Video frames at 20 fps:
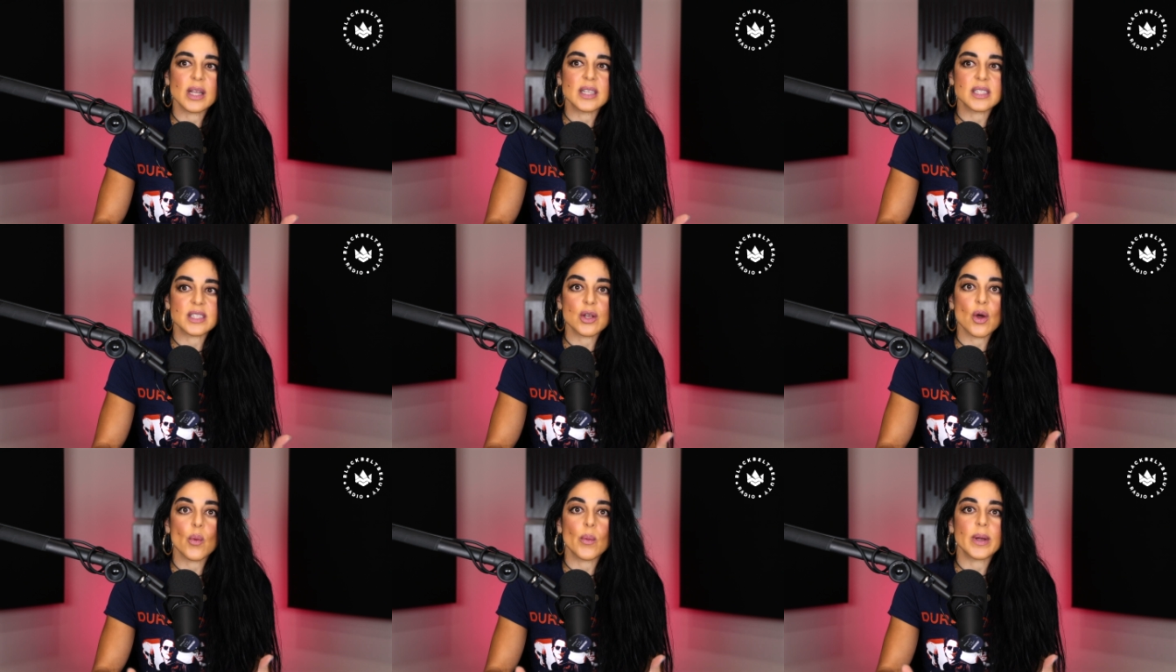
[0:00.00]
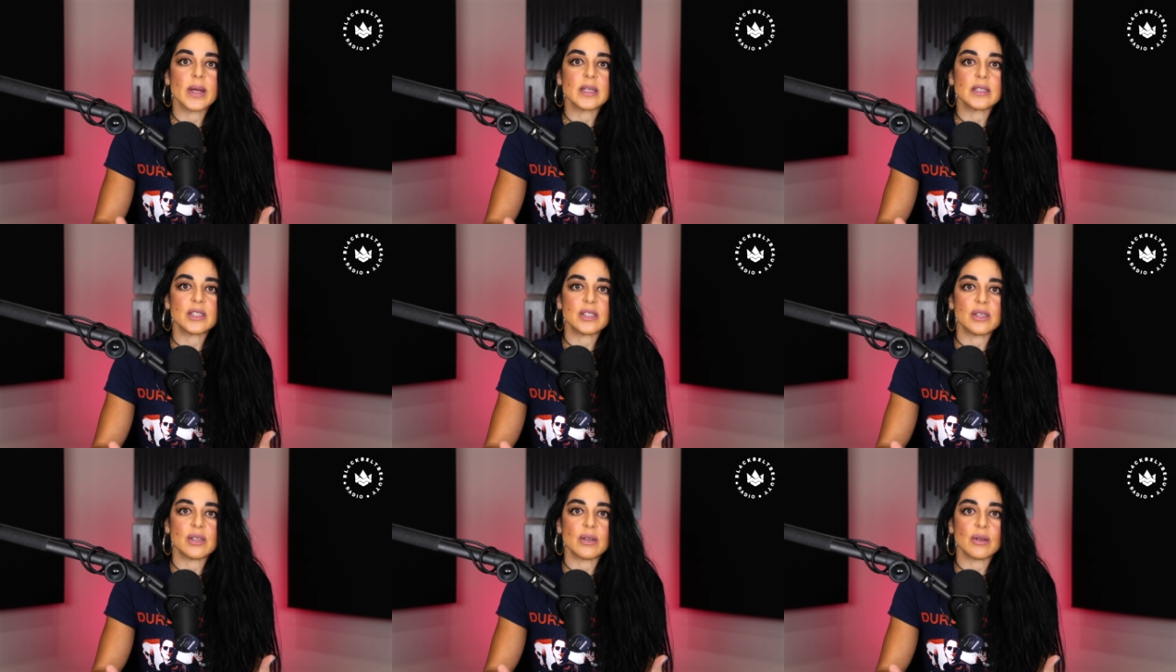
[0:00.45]
it's going
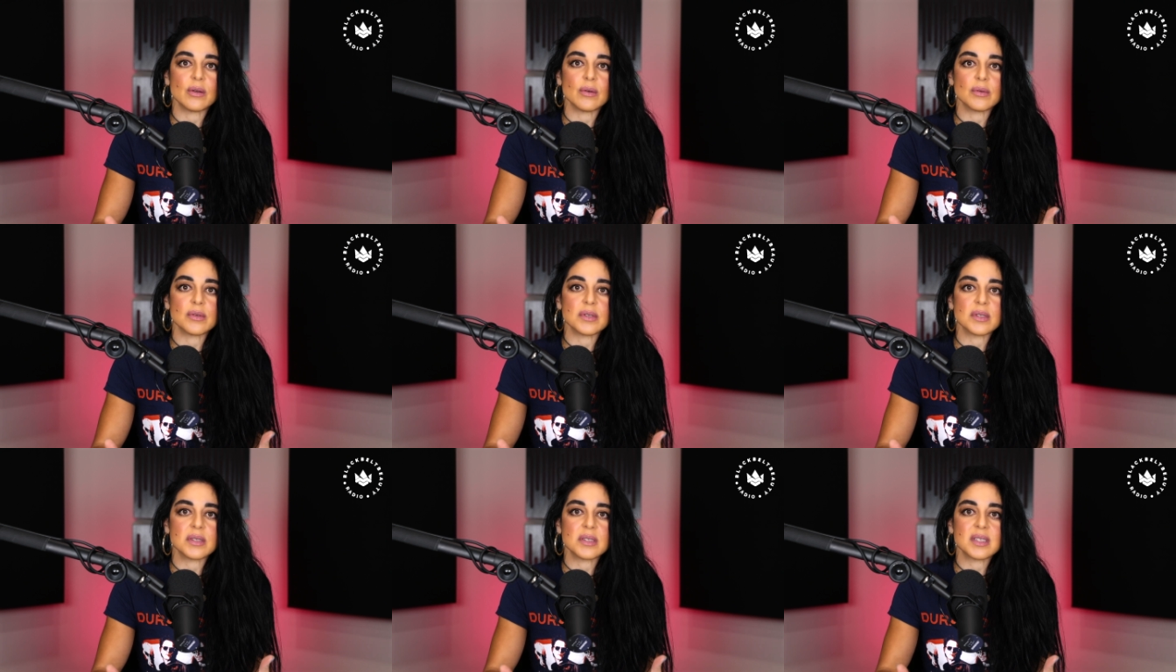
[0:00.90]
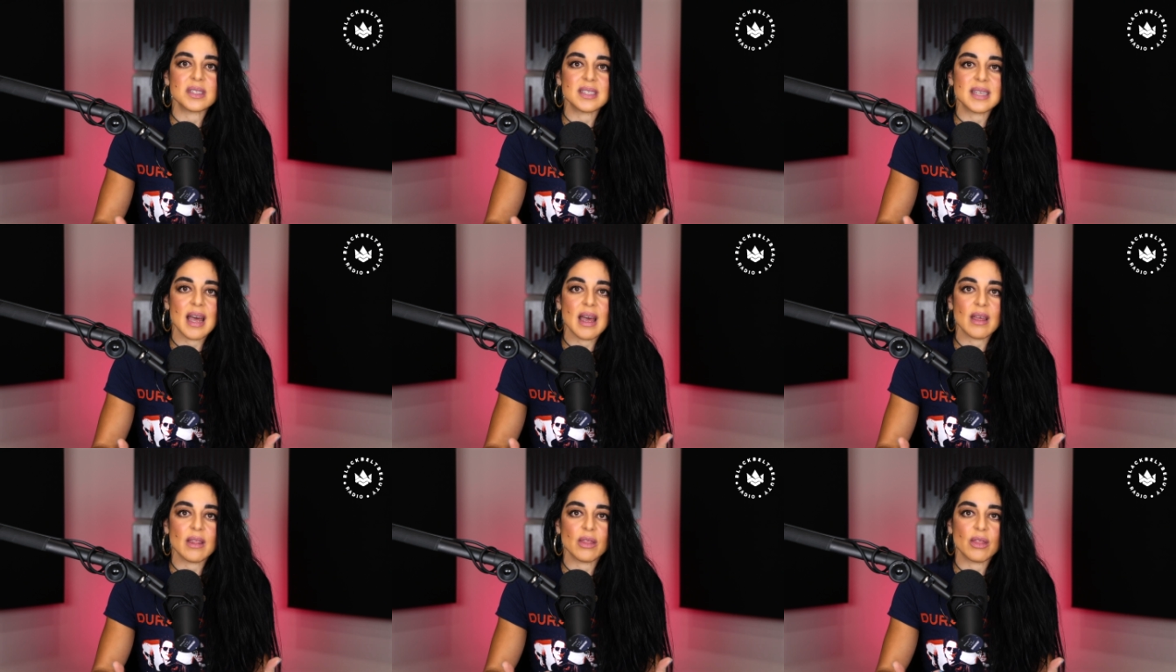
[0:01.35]
to
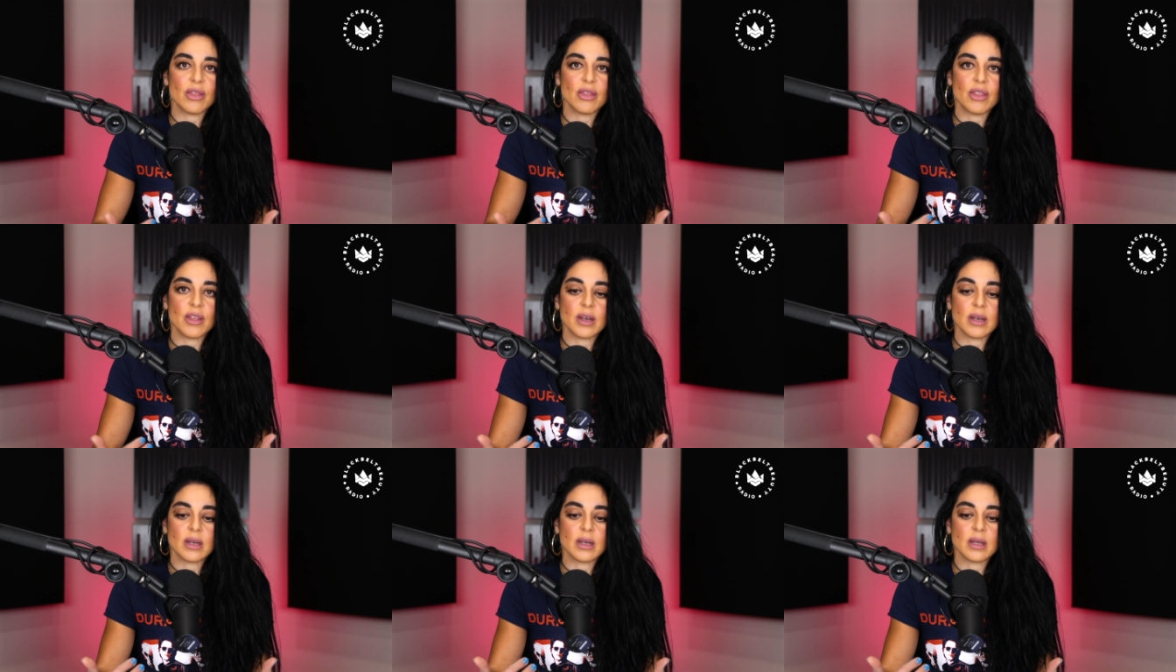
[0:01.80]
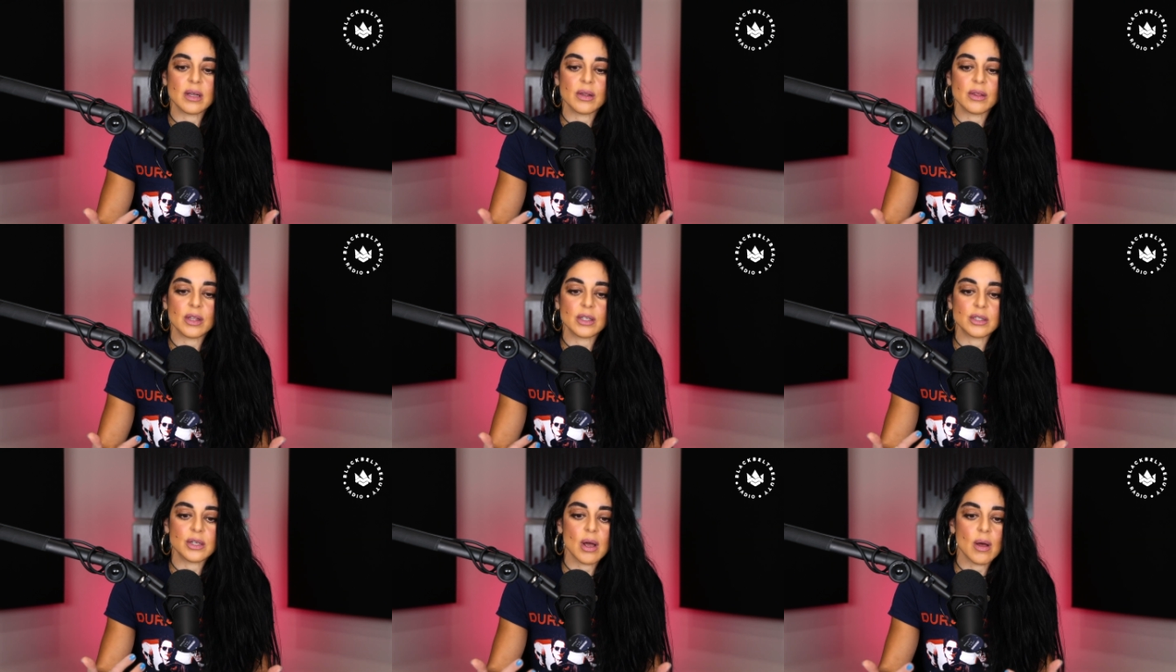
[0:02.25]
set the
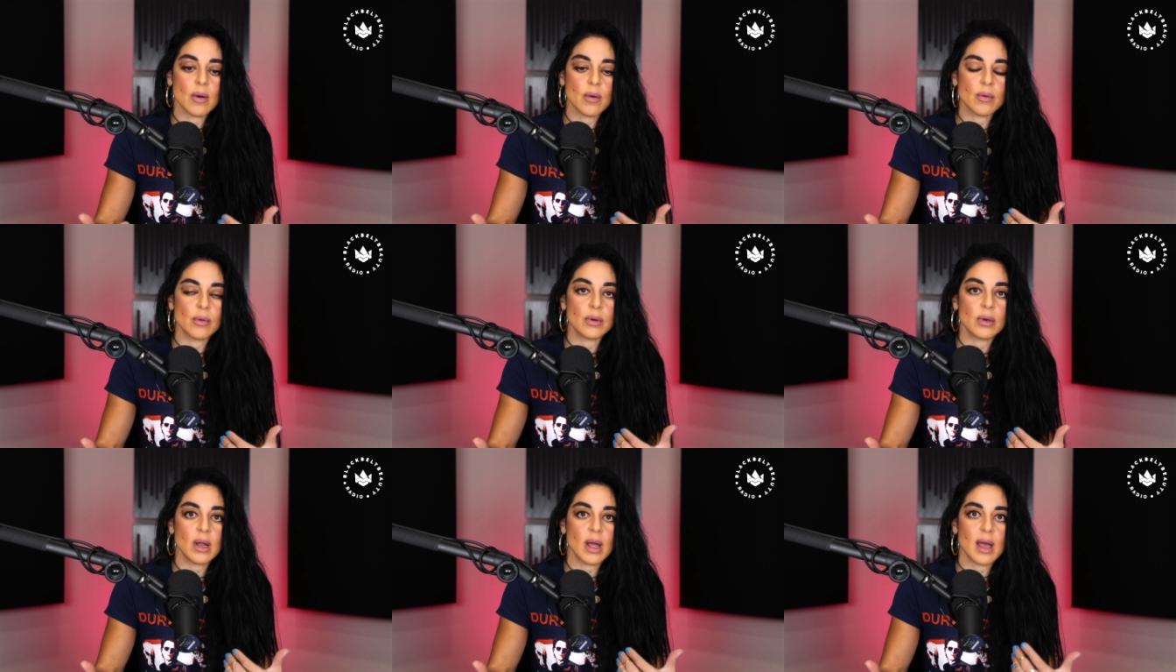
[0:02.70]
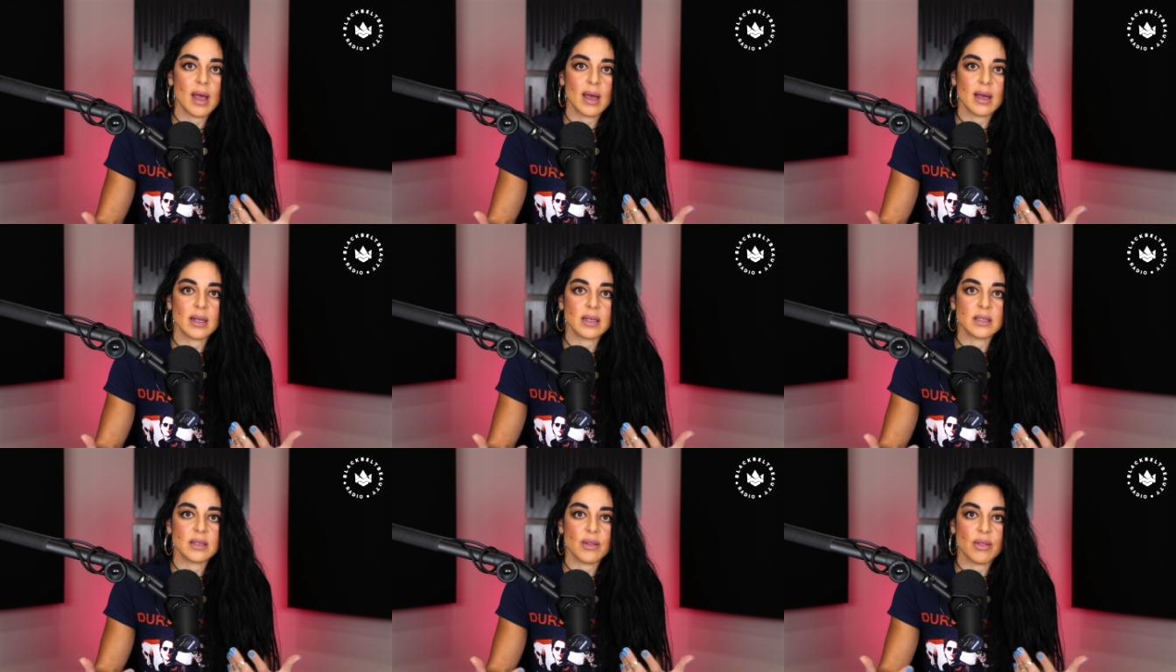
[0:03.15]
the tone
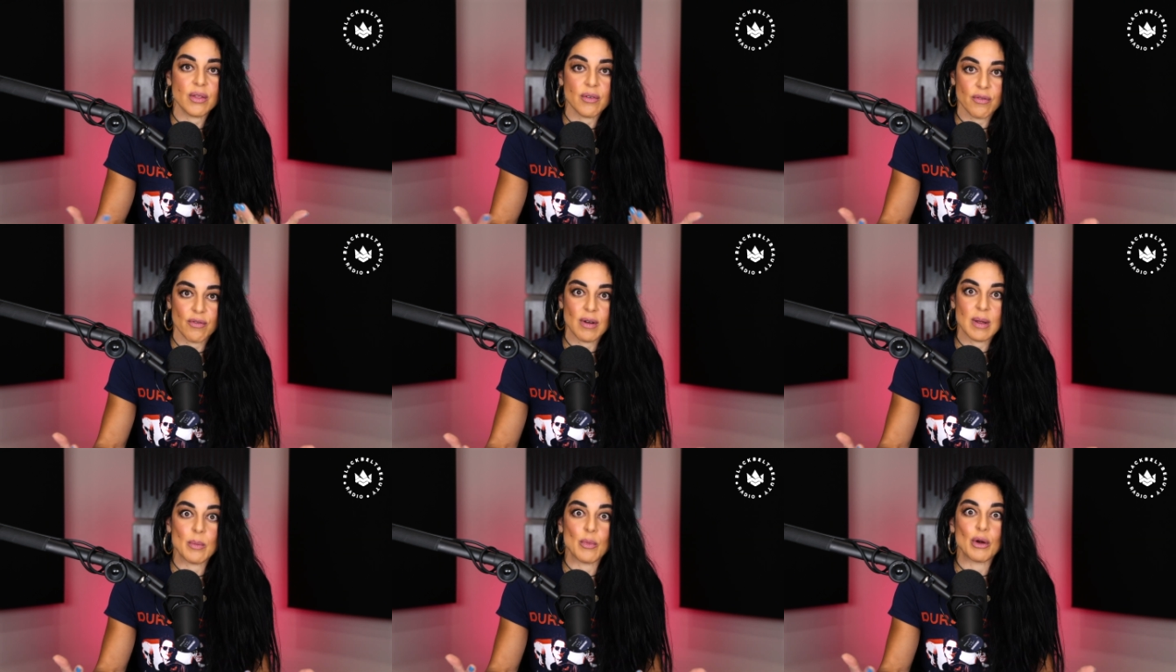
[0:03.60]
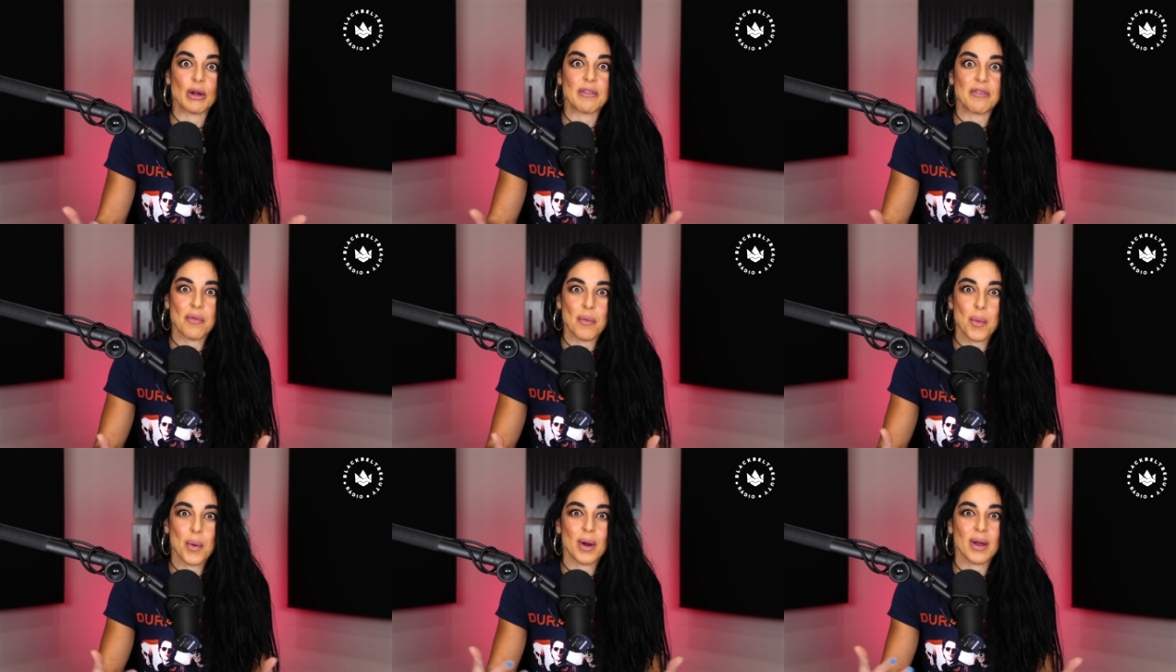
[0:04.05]
and the framework
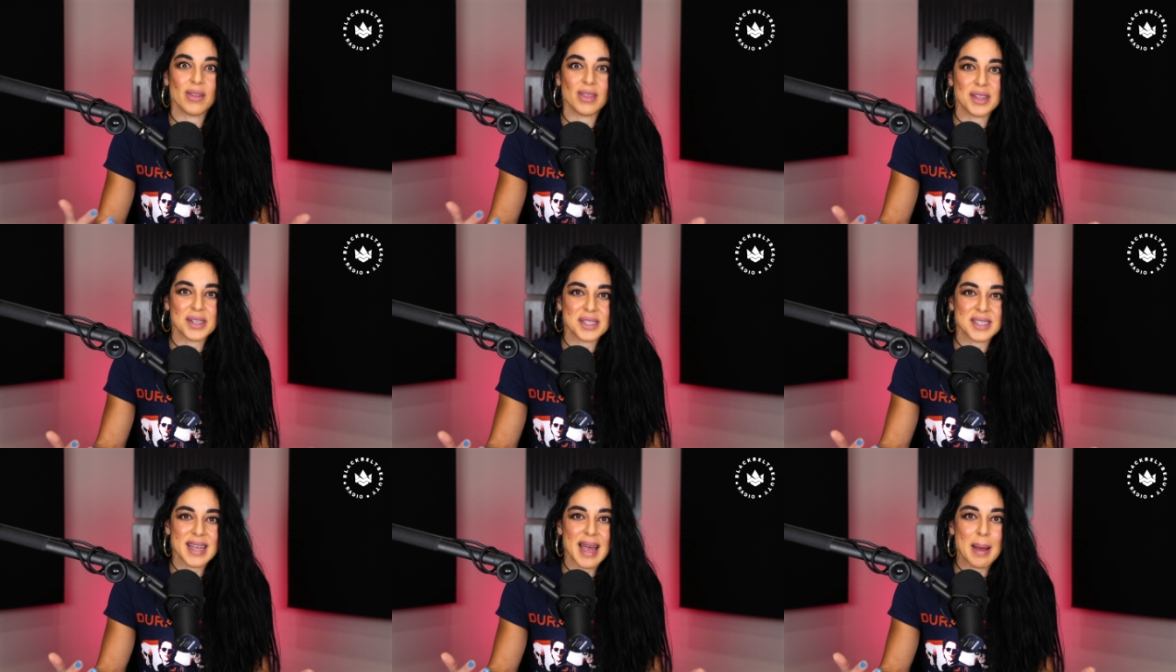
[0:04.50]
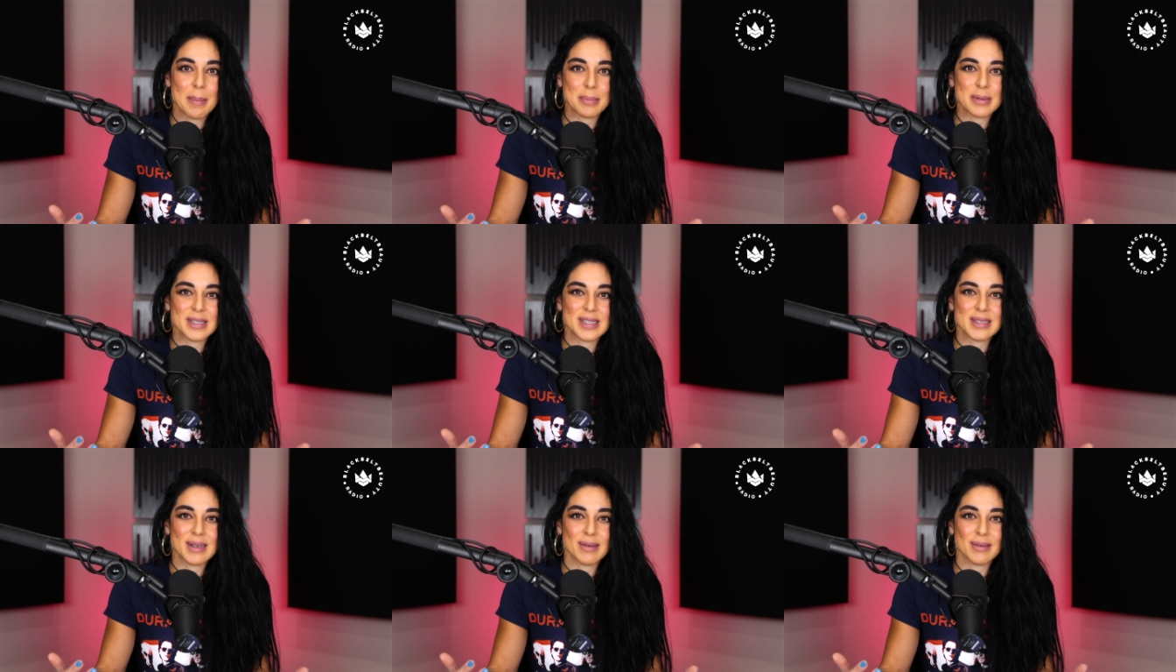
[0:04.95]
for this
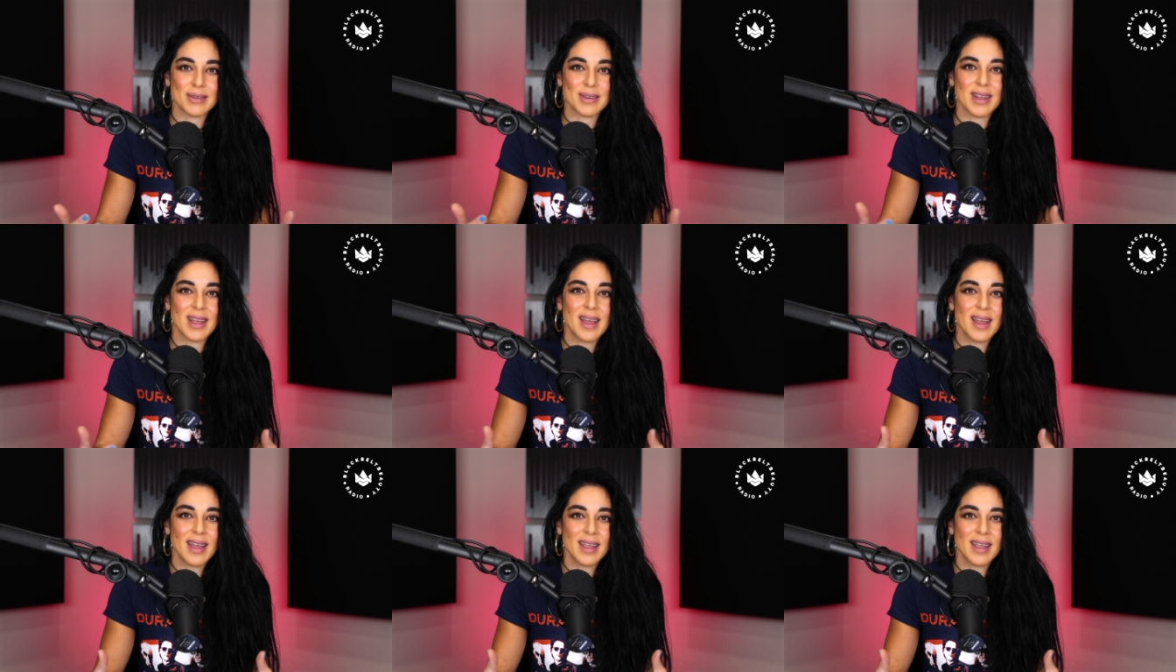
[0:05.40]
episode.